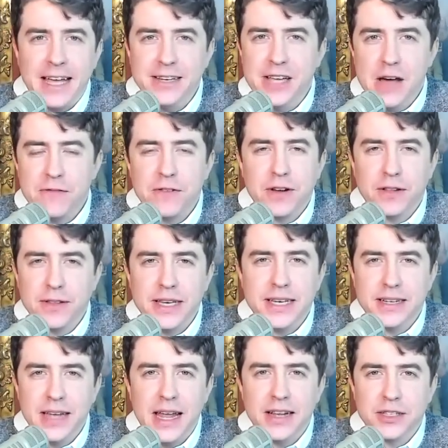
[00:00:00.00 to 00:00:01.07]
indefinitely,
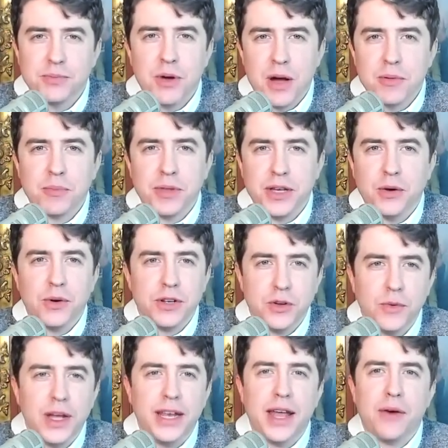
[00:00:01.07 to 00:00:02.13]
and it's probably going to
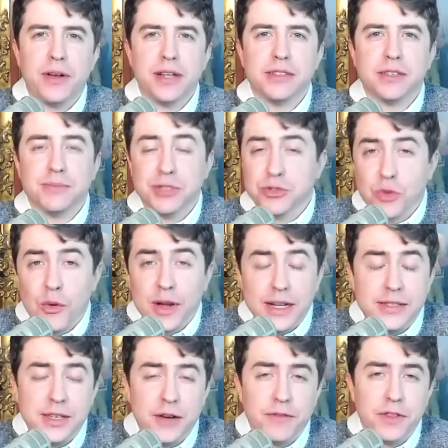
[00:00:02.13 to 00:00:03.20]
win. Now it ends up destroying
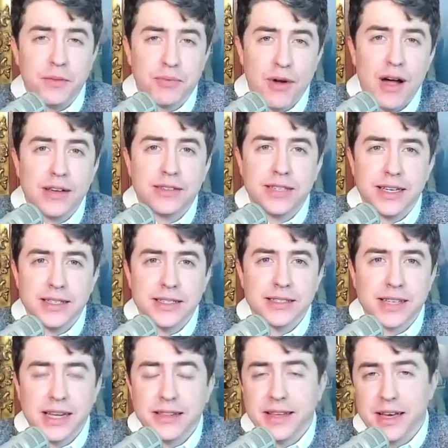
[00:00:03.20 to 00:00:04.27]
itself in the process.
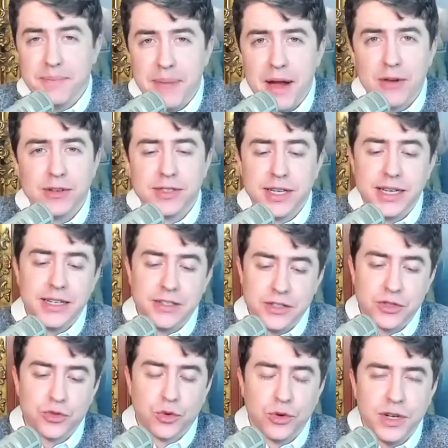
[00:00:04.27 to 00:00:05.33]
It's kind of like a parasite. It
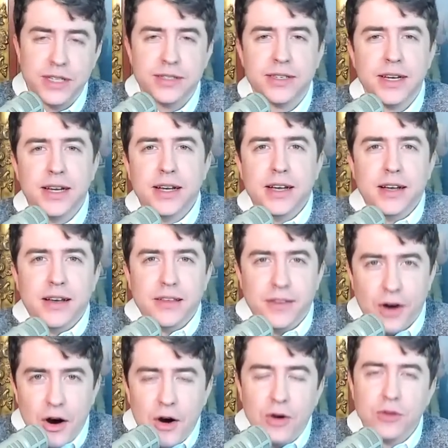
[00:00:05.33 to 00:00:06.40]
destroys
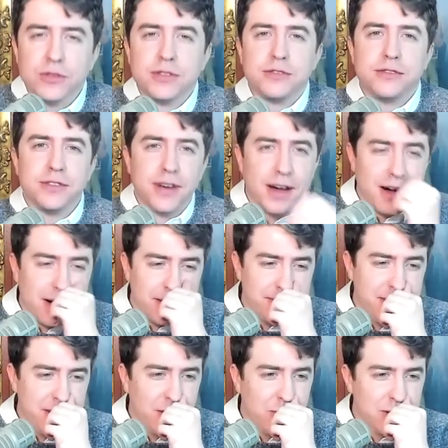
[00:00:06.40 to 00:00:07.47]
the host.
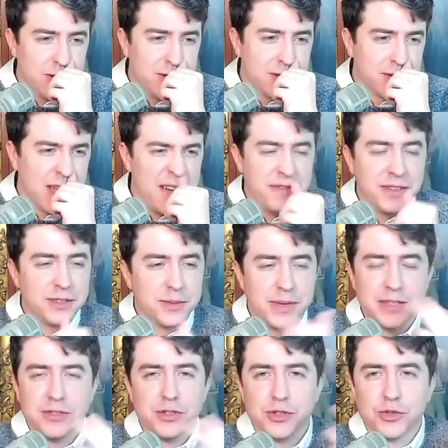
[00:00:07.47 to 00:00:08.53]
Once leftism
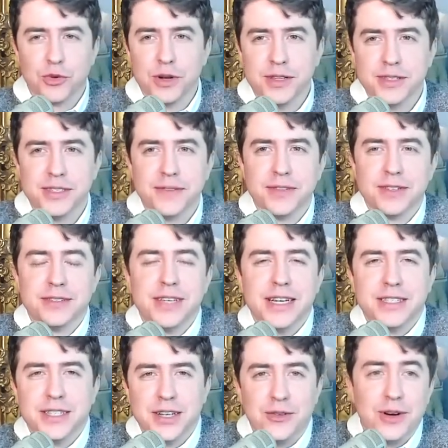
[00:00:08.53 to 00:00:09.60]
has destroyed the
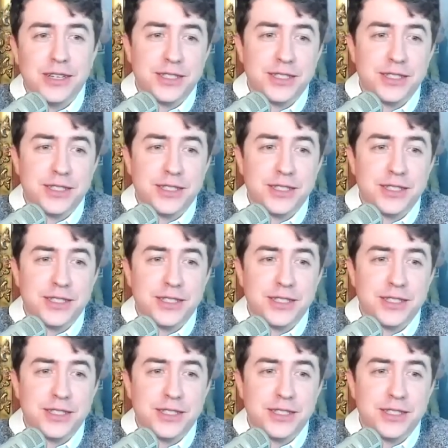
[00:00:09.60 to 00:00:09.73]
civilization in